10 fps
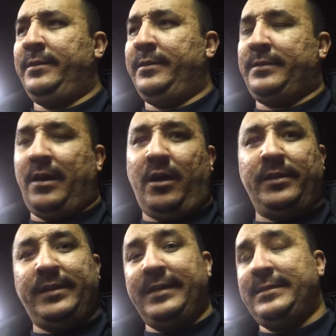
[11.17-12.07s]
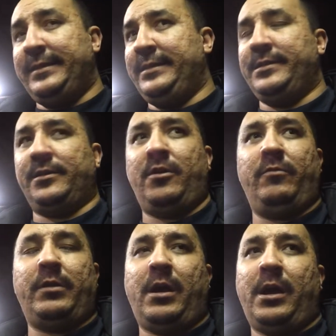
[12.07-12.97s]
With the holiday season
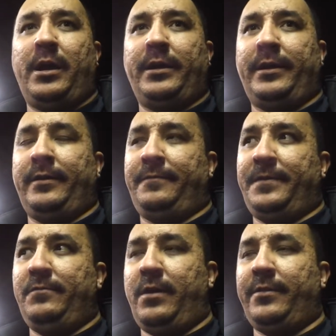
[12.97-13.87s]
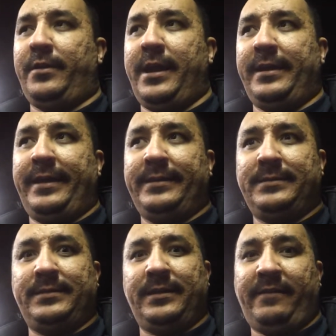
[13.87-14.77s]
going on and a few other
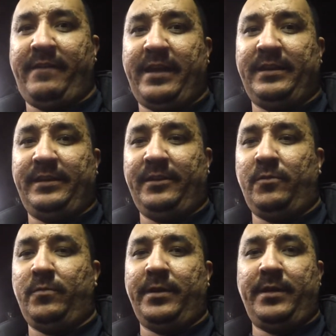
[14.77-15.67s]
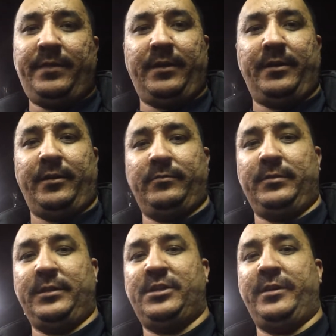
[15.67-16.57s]
headaches that I've had to deal with,
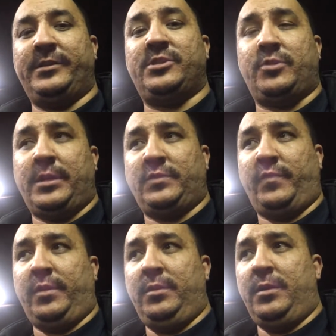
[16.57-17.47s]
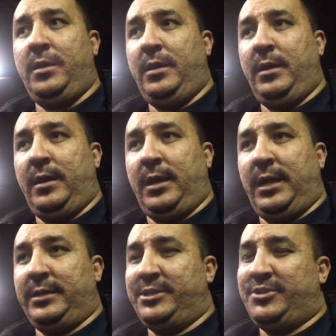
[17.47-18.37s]
it's stressful.
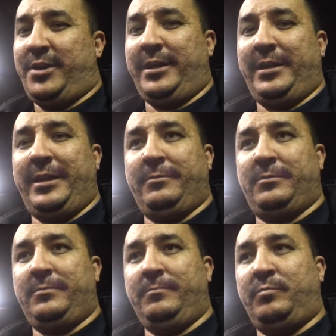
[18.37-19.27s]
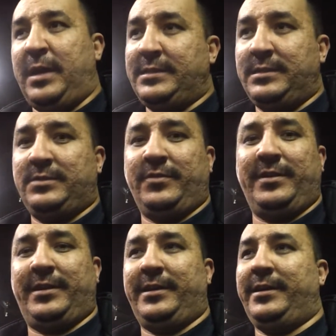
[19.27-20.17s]
Just trying to get presents
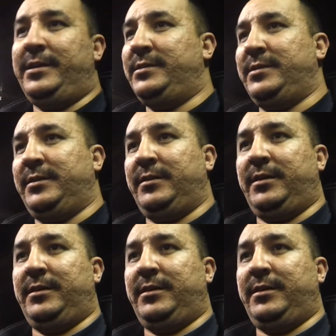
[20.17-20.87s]
for the kids and